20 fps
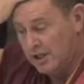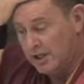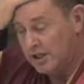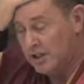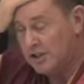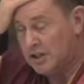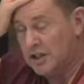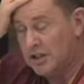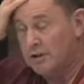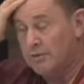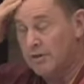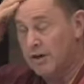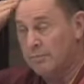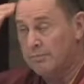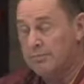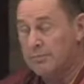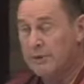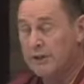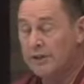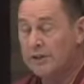is the
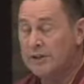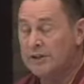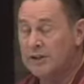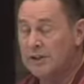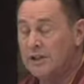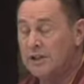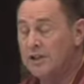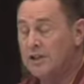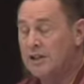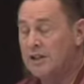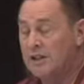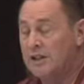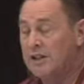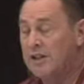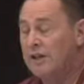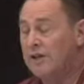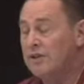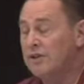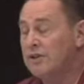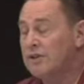ability to
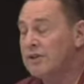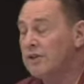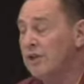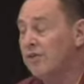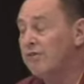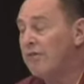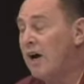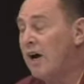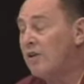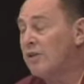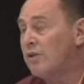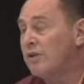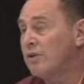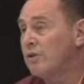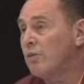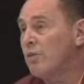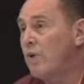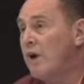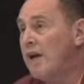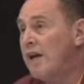get yourself out of
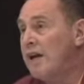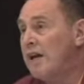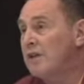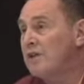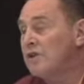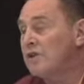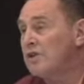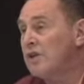the way and